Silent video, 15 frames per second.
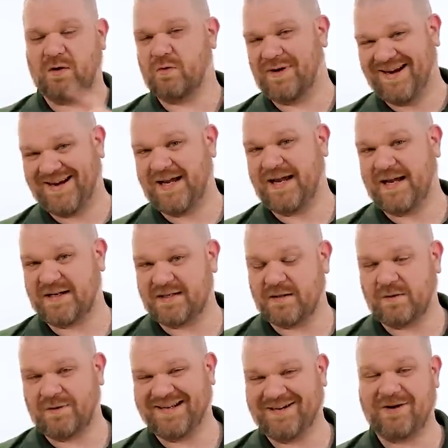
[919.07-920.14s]
Great
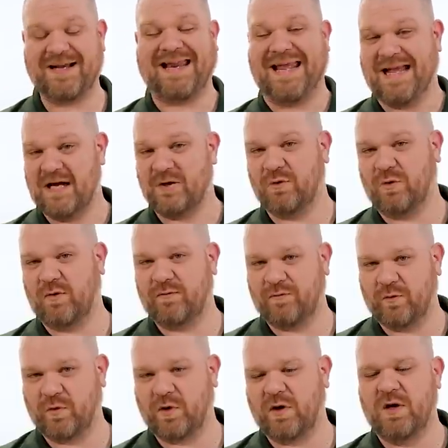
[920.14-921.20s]
handle
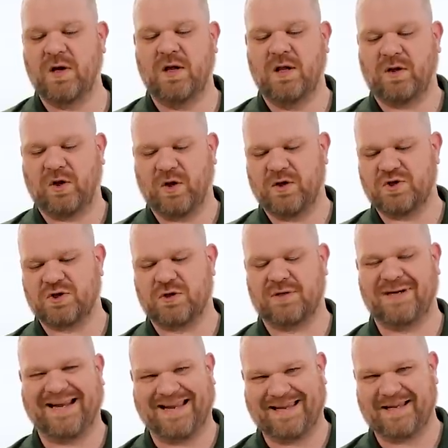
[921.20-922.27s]
for
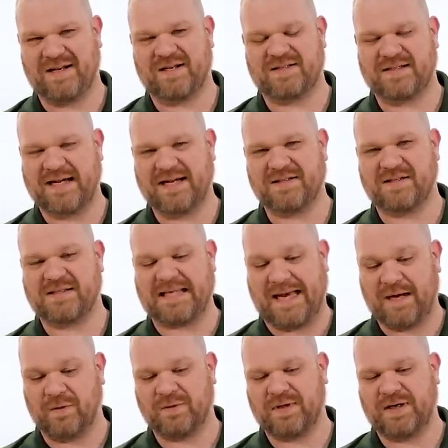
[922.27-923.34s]
larger hand sizes
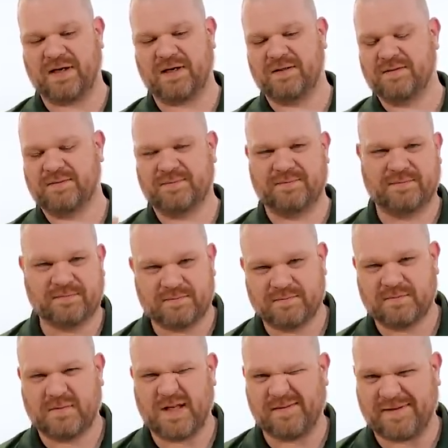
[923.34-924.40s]
out there,
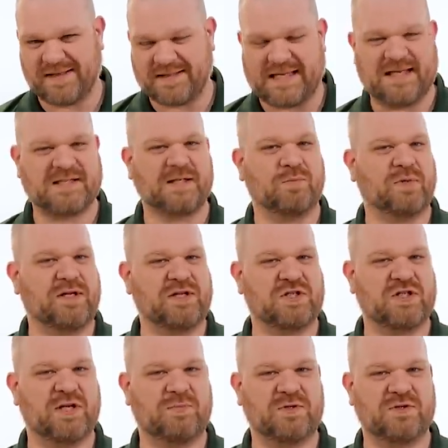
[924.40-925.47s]
and a fantastic
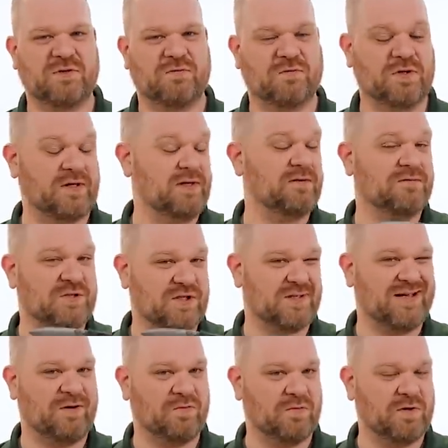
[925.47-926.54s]
blade shape too. Really,
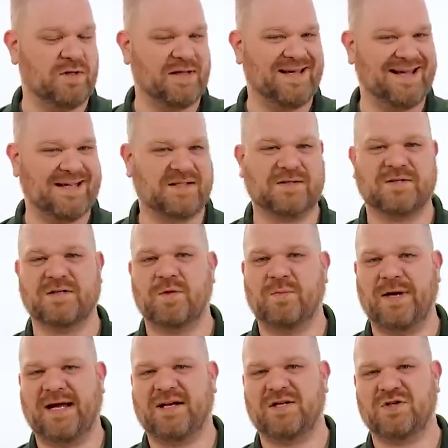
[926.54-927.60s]
just a really excellent
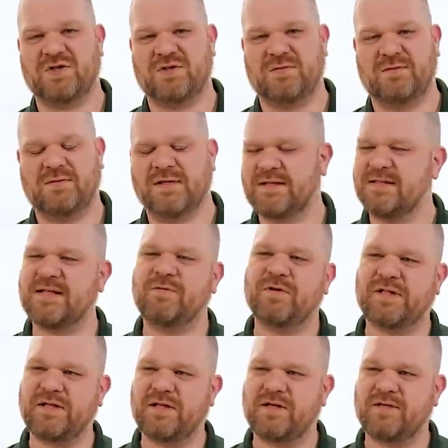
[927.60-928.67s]
package. Did I say
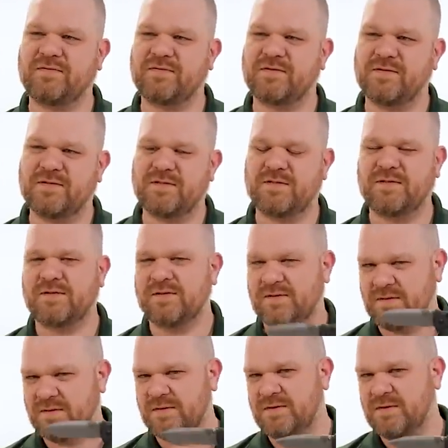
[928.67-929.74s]
really enough?
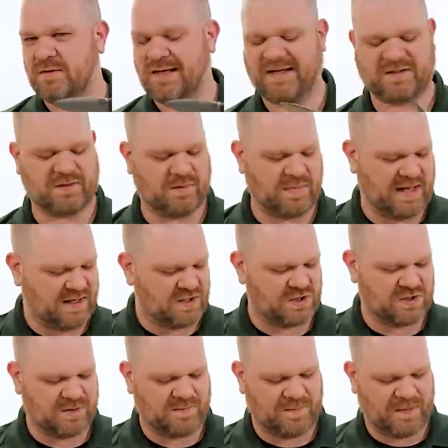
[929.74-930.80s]
Excellent
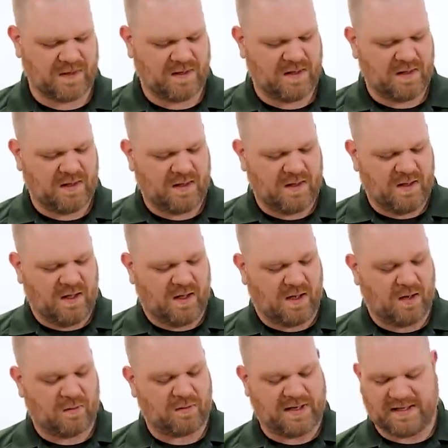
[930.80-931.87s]
package.
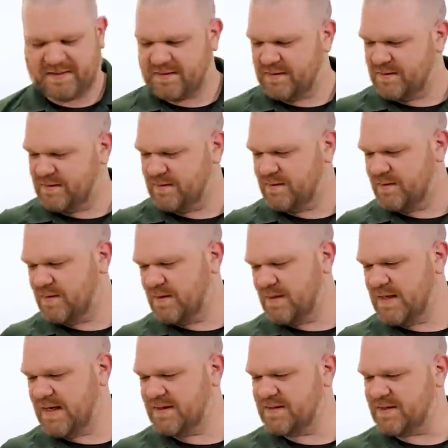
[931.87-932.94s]
All right,
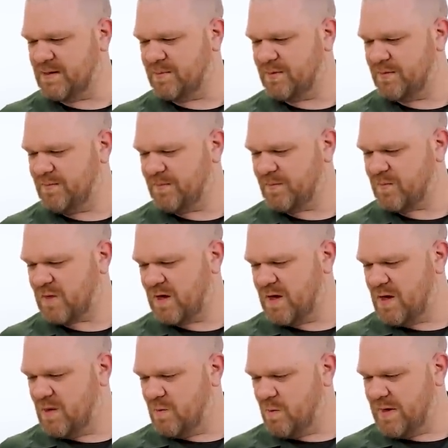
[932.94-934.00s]
next up,
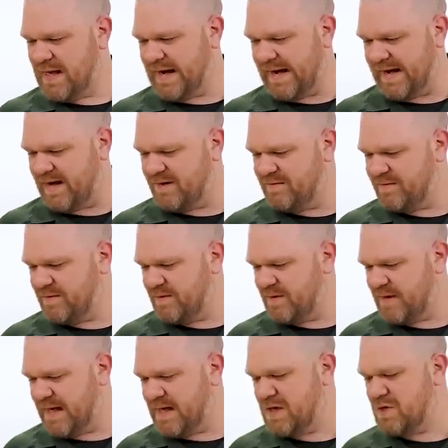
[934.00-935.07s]
we have
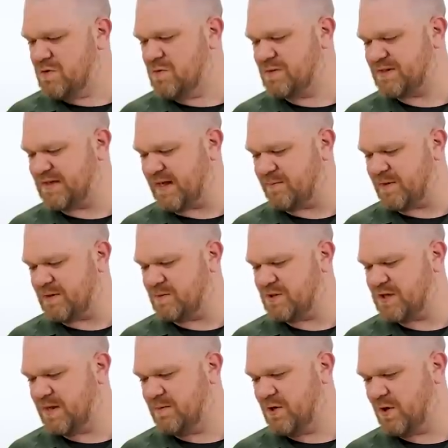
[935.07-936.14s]
a new segment,
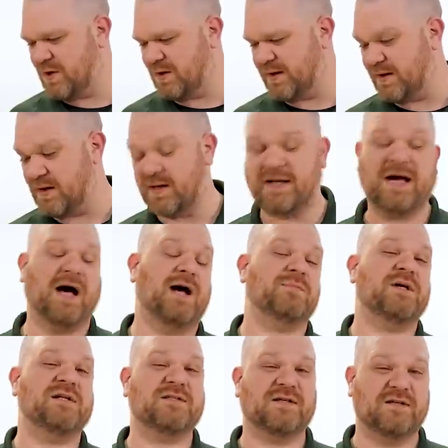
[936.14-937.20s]
which I'm calling
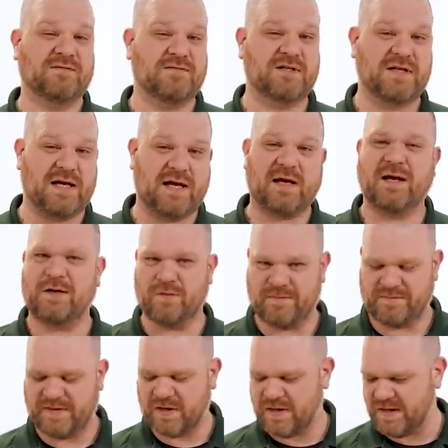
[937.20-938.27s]
Comment of the Day. I know,
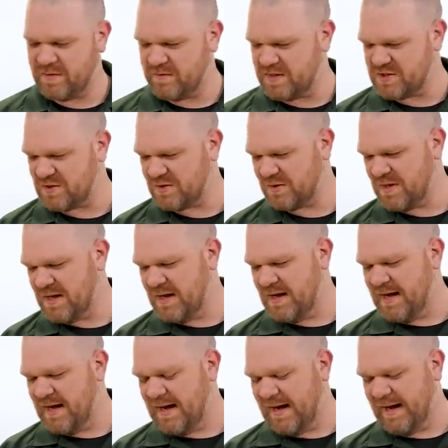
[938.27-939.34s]
very original.
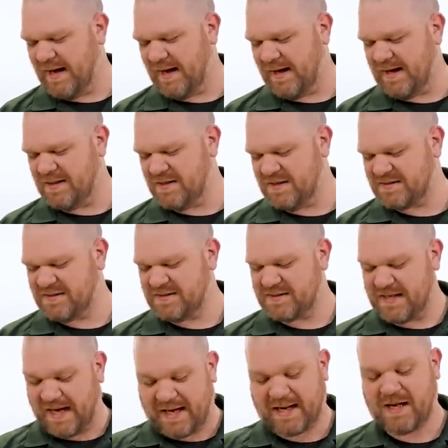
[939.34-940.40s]
And this is
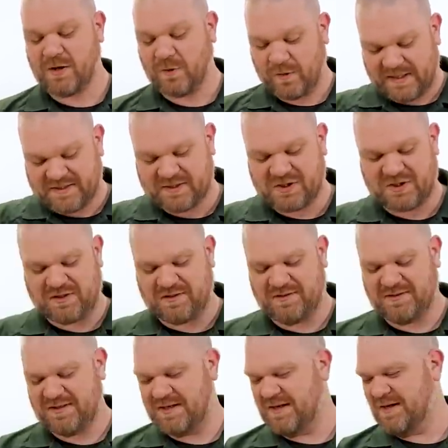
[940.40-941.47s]
not a
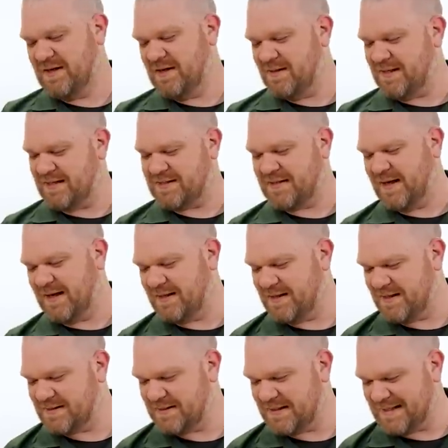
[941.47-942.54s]
question that
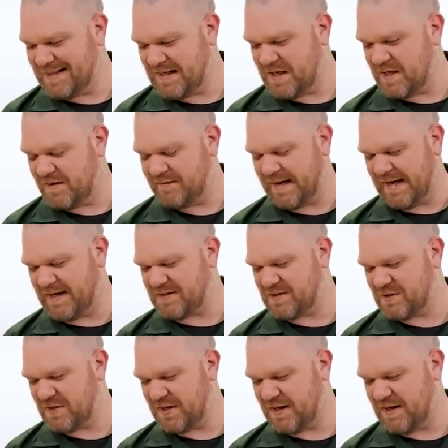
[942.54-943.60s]
is in need of
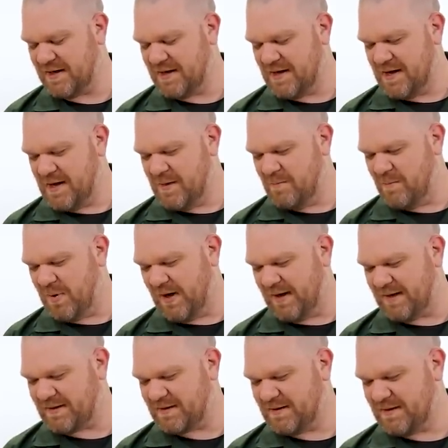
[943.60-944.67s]
answering,
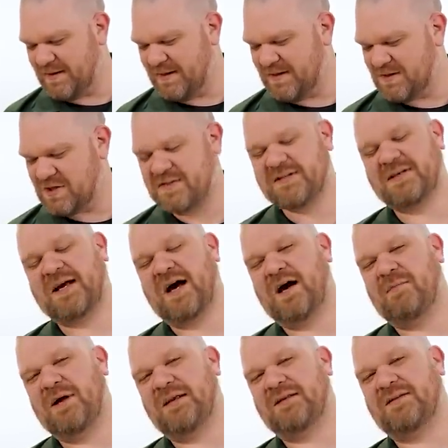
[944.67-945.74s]
but it is just a
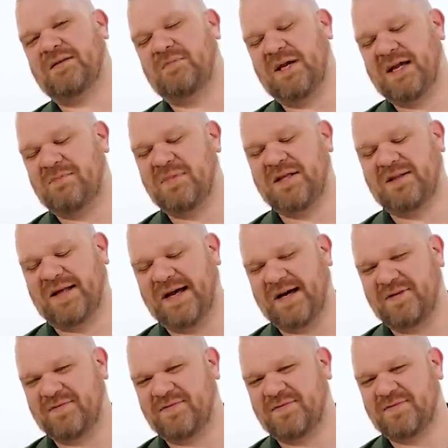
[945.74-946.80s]
comment that made me
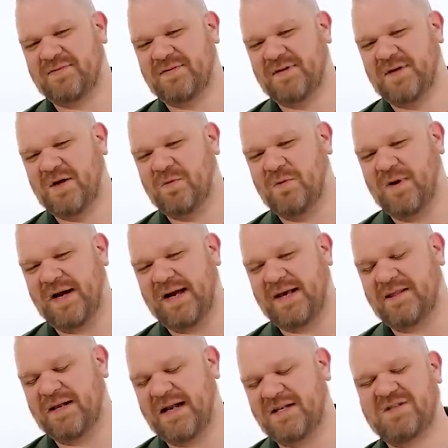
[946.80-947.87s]
laugh in a way
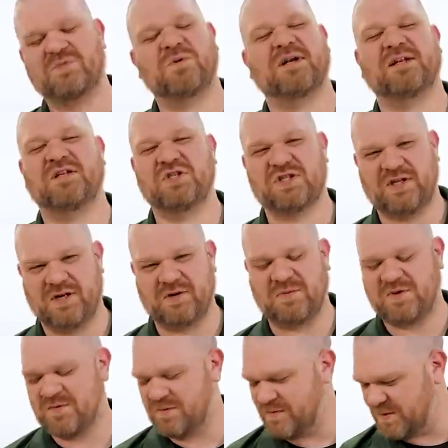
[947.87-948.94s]
that I just wanted to share it
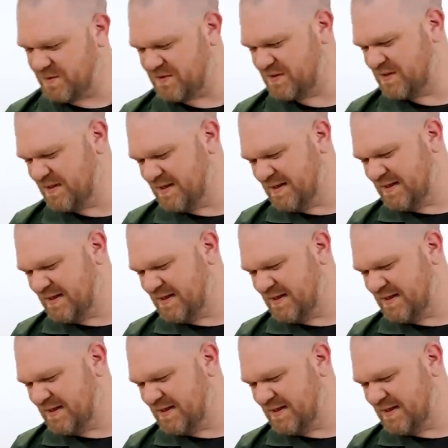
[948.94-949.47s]
with you folks.